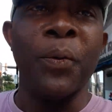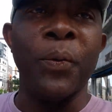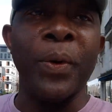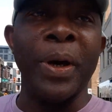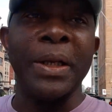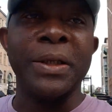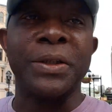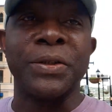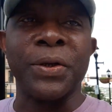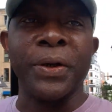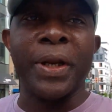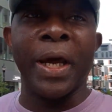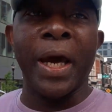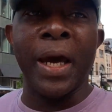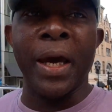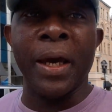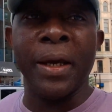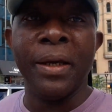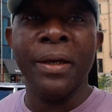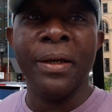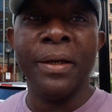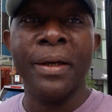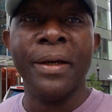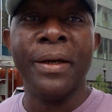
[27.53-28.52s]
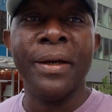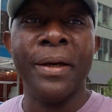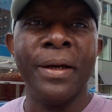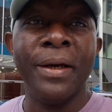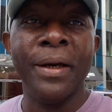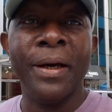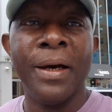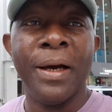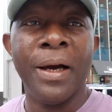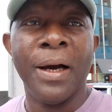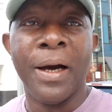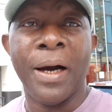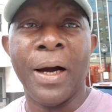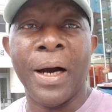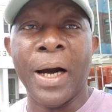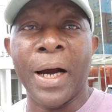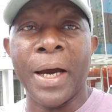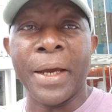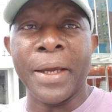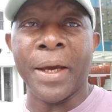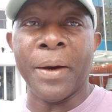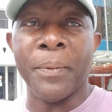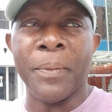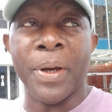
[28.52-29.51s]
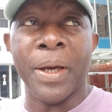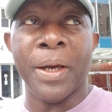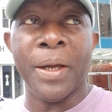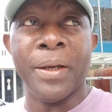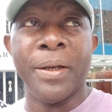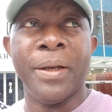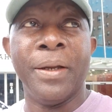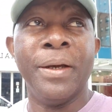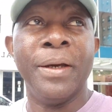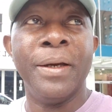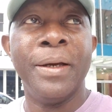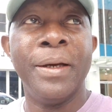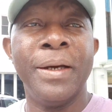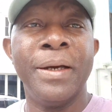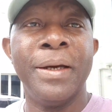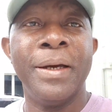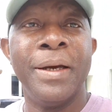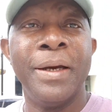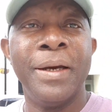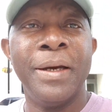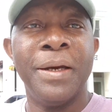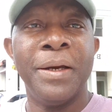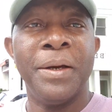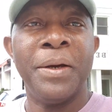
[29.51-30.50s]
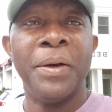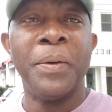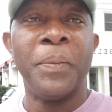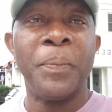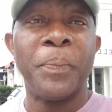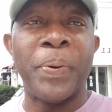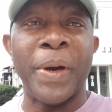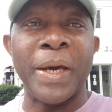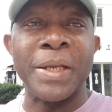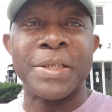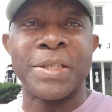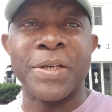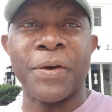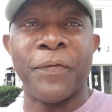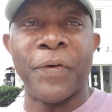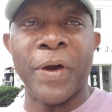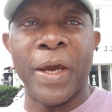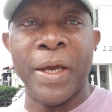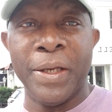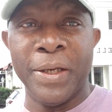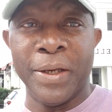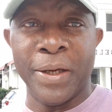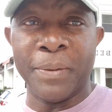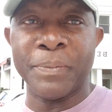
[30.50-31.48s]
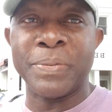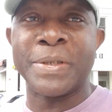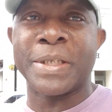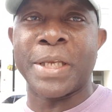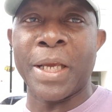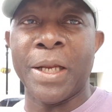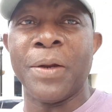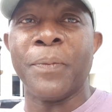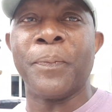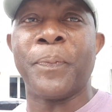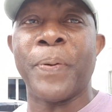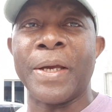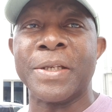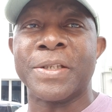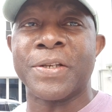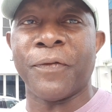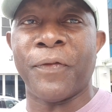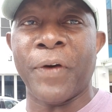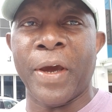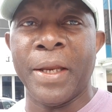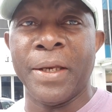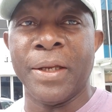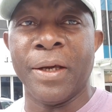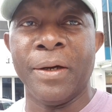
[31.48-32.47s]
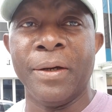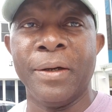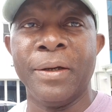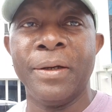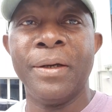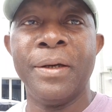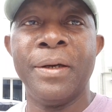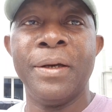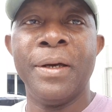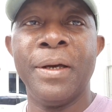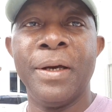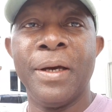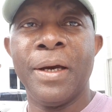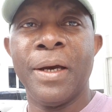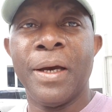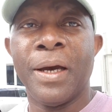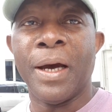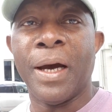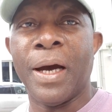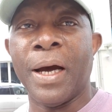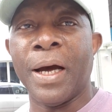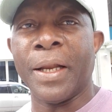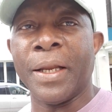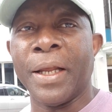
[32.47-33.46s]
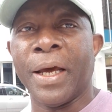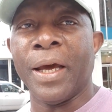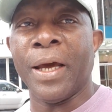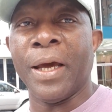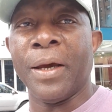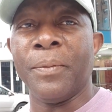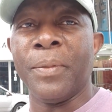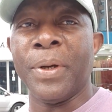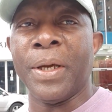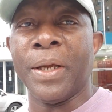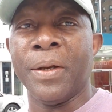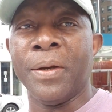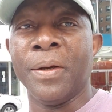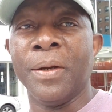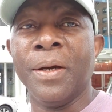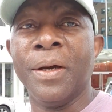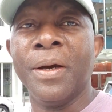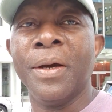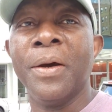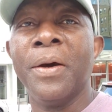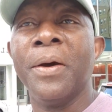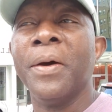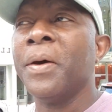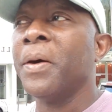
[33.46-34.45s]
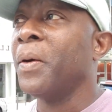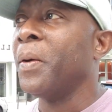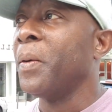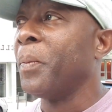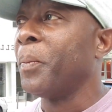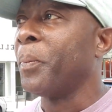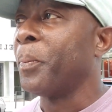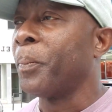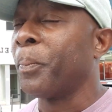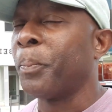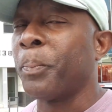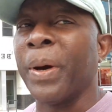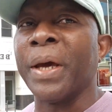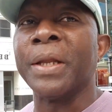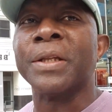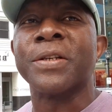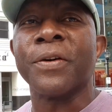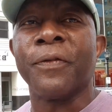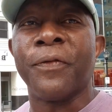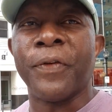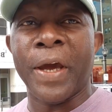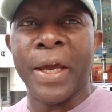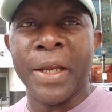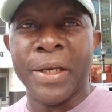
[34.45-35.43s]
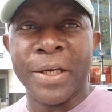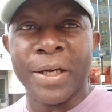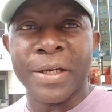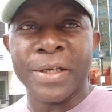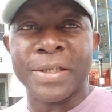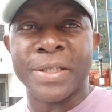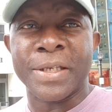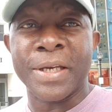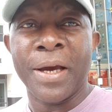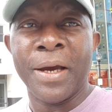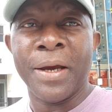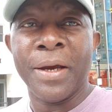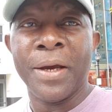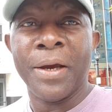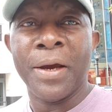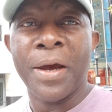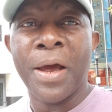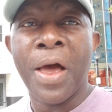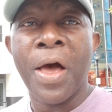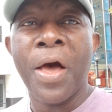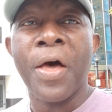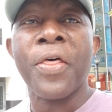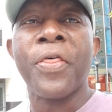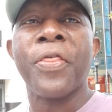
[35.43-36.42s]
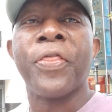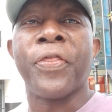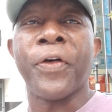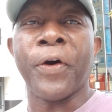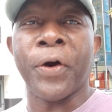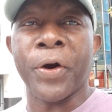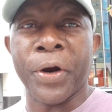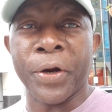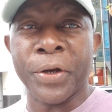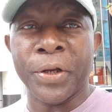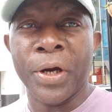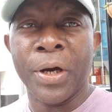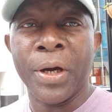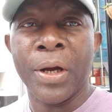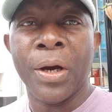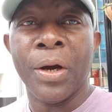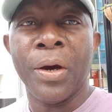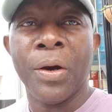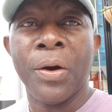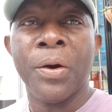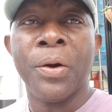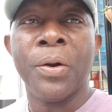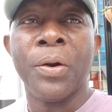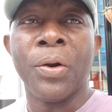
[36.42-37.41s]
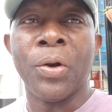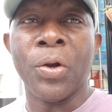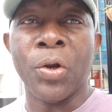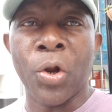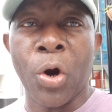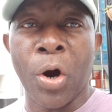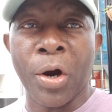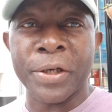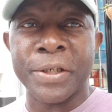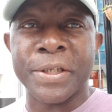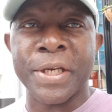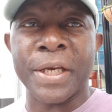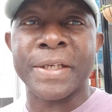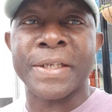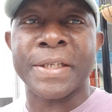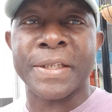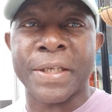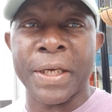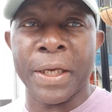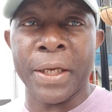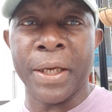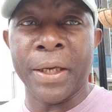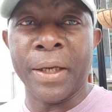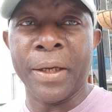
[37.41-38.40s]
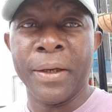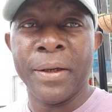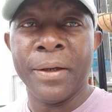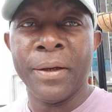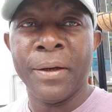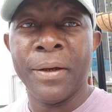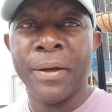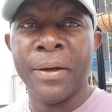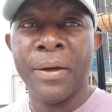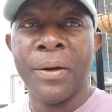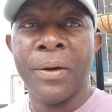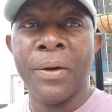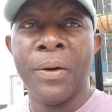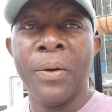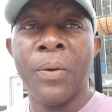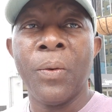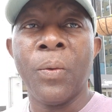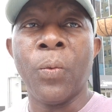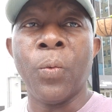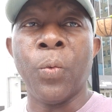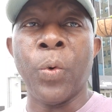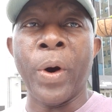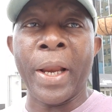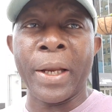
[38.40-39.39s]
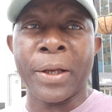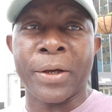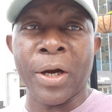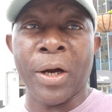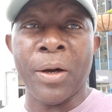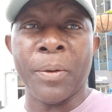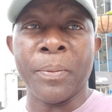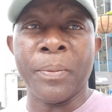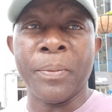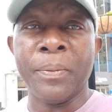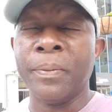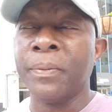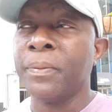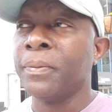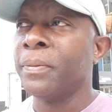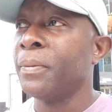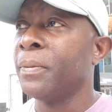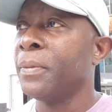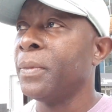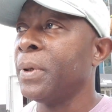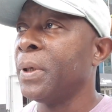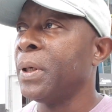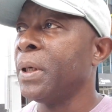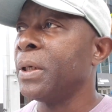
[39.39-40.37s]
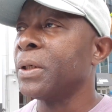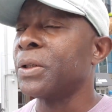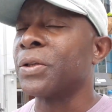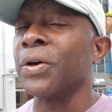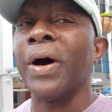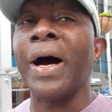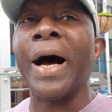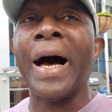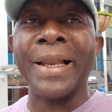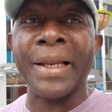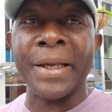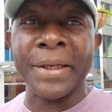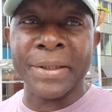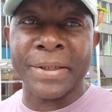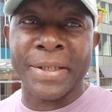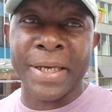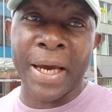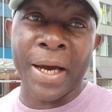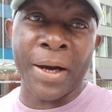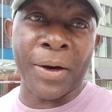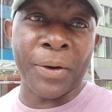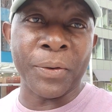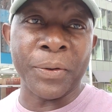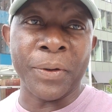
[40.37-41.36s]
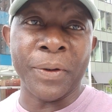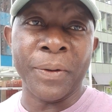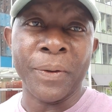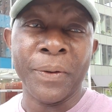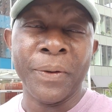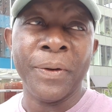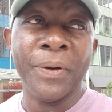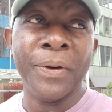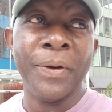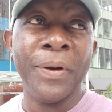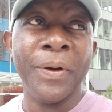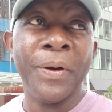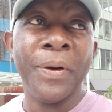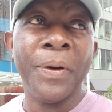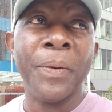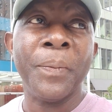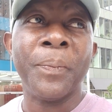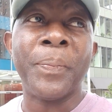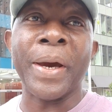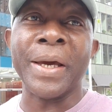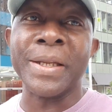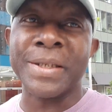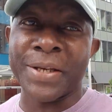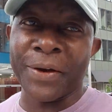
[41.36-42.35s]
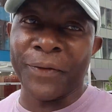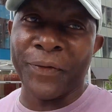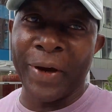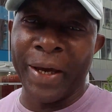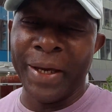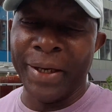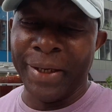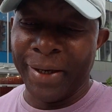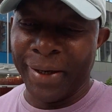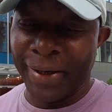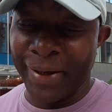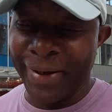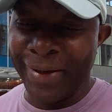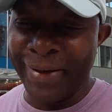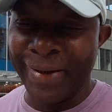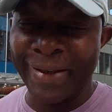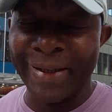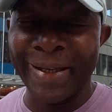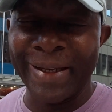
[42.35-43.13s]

Well, today I am in Pennsylvania. I'm still in Pennsylvania. And I am in Pennsylvania's third largest city. Welcome to Allentown, Pennsylvania.